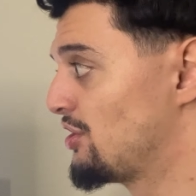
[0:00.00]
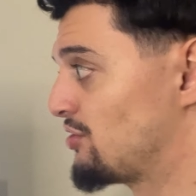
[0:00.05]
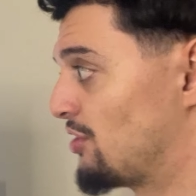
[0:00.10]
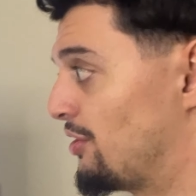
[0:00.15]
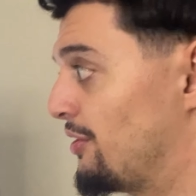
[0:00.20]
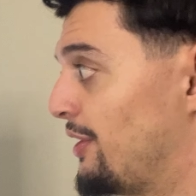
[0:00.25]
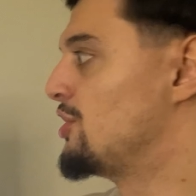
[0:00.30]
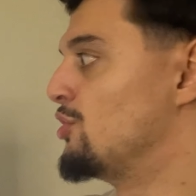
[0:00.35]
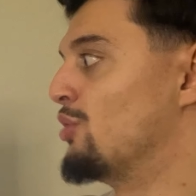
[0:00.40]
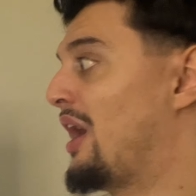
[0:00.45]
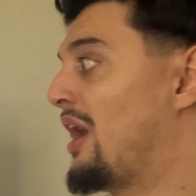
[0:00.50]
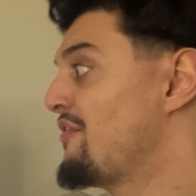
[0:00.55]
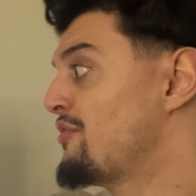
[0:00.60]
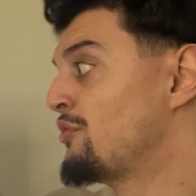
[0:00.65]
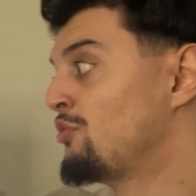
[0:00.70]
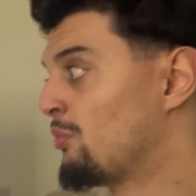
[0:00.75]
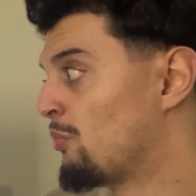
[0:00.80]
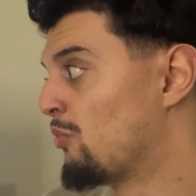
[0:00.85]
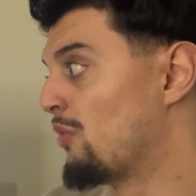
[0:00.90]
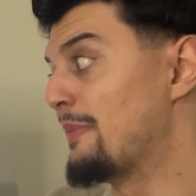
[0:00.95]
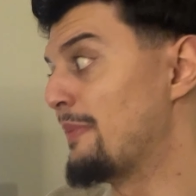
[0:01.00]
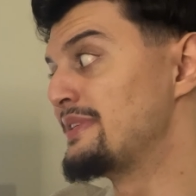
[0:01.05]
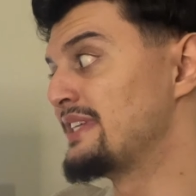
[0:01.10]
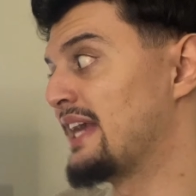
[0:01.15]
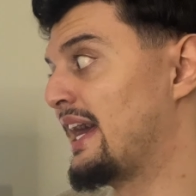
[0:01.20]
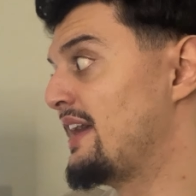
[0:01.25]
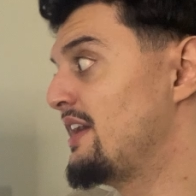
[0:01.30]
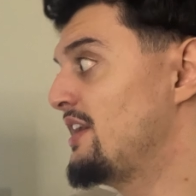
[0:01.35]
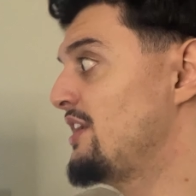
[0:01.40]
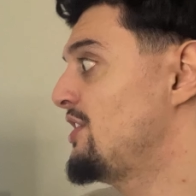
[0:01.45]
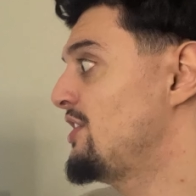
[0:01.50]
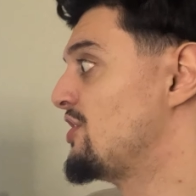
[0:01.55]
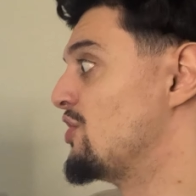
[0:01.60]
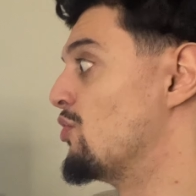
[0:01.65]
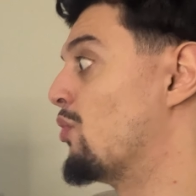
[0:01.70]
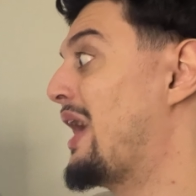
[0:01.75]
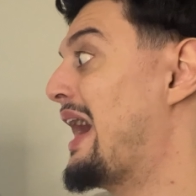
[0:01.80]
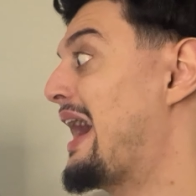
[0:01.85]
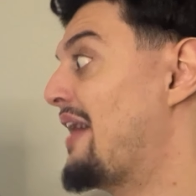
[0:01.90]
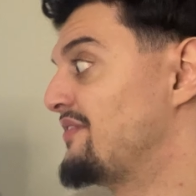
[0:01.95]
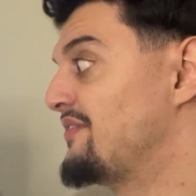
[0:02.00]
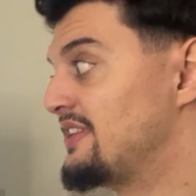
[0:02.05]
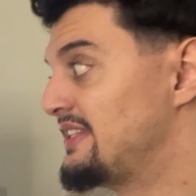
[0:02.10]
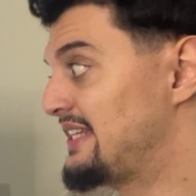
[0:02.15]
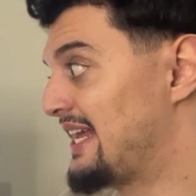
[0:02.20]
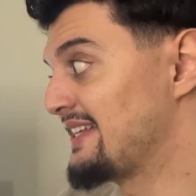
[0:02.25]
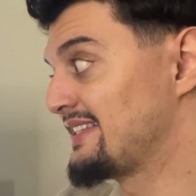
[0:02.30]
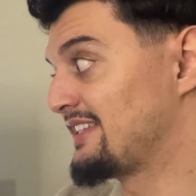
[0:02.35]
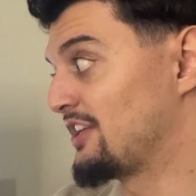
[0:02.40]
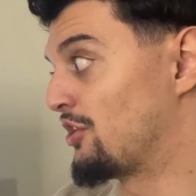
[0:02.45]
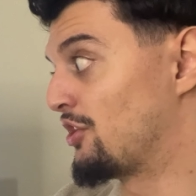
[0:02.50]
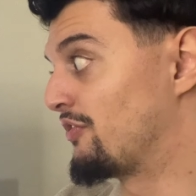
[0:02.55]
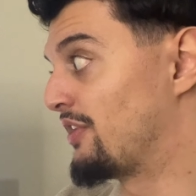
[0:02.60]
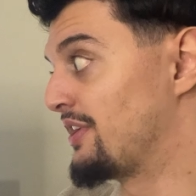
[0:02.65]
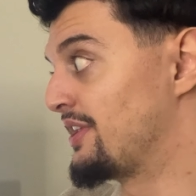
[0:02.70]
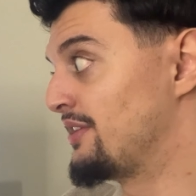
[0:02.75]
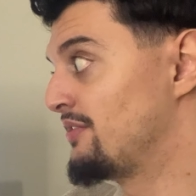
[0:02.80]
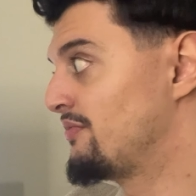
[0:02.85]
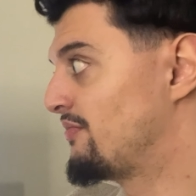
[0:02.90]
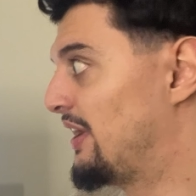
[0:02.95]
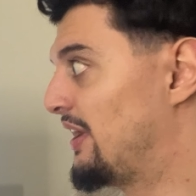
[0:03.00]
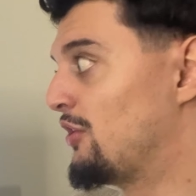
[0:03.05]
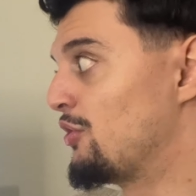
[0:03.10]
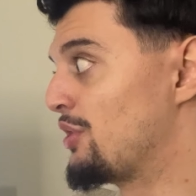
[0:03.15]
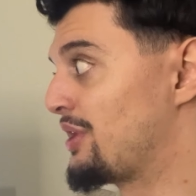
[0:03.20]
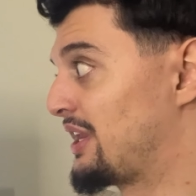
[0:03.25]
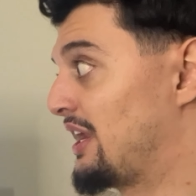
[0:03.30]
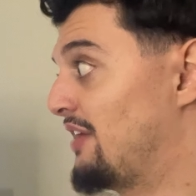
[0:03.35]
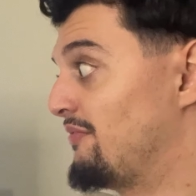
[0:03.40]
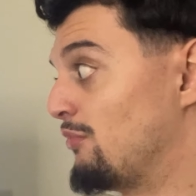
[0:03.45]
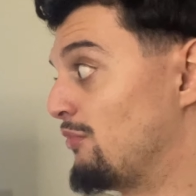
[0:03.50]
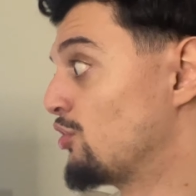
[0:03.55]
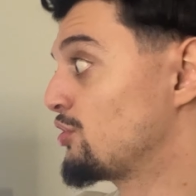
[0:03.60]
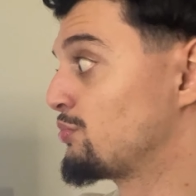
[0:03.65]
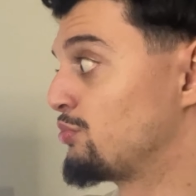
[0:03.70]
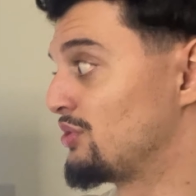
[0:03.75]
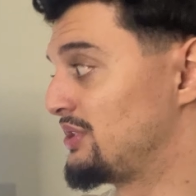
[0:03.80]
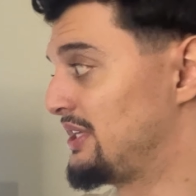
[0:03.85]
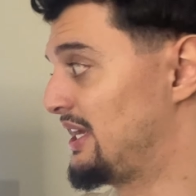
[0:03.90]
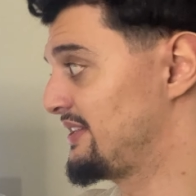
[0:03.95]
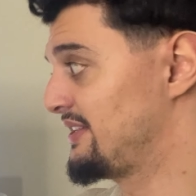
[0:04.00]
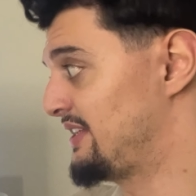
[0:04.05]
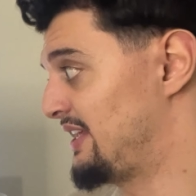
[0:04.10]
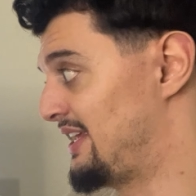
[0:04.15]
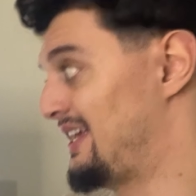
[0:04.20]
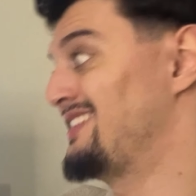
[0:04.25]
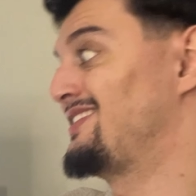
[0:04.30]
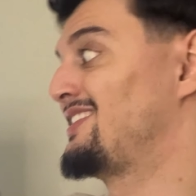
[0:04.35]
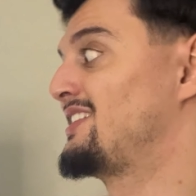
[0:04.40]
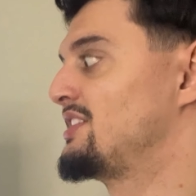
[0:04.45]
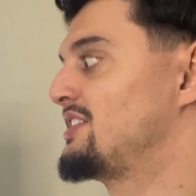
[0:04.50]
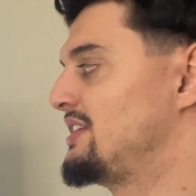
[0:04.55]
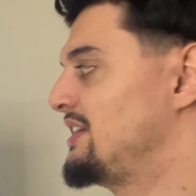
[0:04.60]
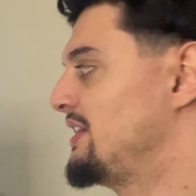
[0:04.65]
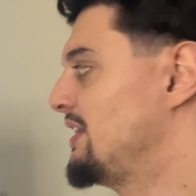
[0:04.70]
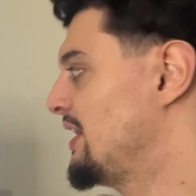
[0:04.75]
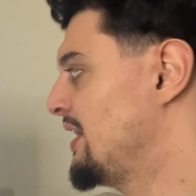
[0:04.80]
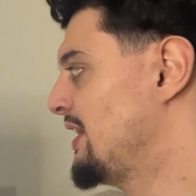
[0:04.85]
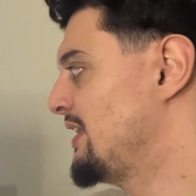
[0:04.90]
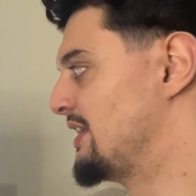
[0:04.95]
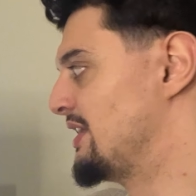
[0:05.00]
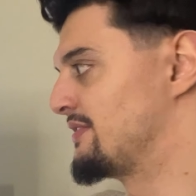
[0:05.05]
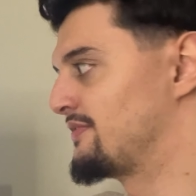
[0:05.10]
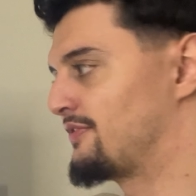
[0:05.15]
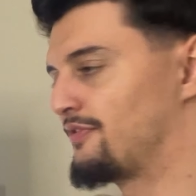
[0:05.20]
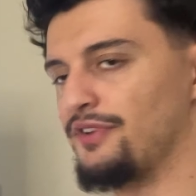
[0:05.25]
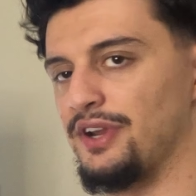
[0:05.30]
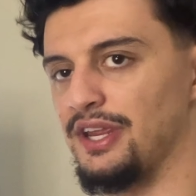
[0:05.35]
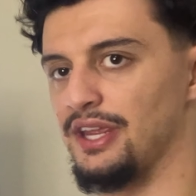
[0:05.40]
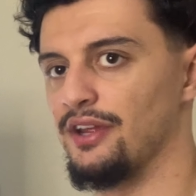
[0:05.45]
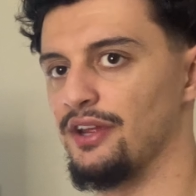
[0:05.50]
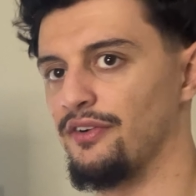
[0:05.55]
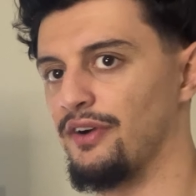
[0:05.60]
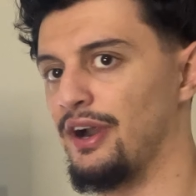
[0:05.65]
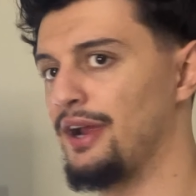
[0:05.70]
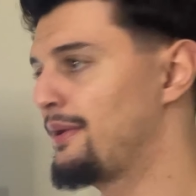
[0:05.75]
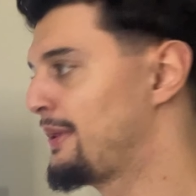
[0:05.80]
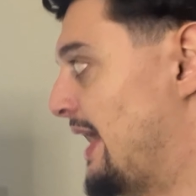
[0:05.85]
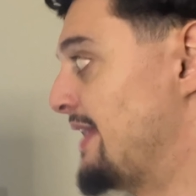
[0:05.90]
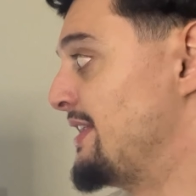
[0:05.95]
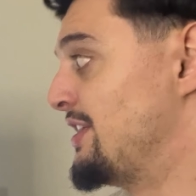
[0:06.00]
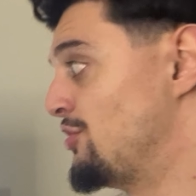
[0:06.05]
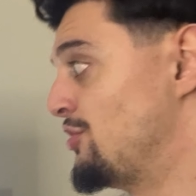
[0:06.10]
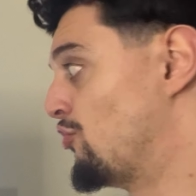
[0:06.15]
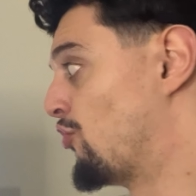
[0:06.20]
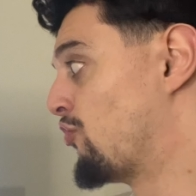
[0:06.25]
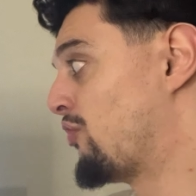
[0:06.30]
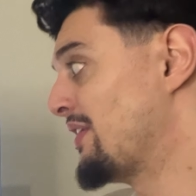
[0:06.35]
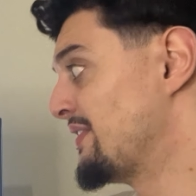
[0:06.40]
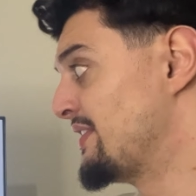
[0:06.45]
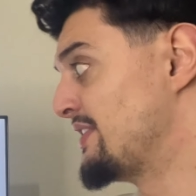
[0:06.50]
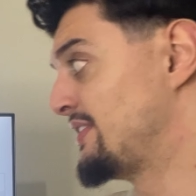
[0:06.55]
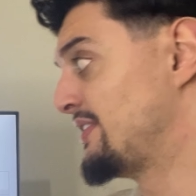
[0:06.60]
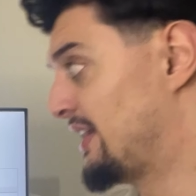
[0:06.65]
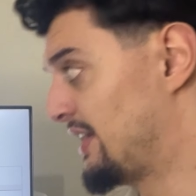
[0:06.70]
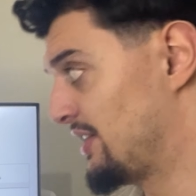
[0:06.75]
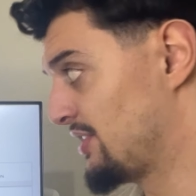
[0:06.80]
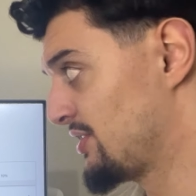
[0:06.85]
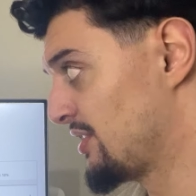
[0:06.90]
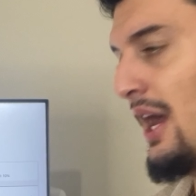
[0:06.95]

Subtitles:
So you'll have your normal website, you'll have the test that you're running, right? Or you can have multiple tests. Here, as you can see, there's 3, right? And then you run this test,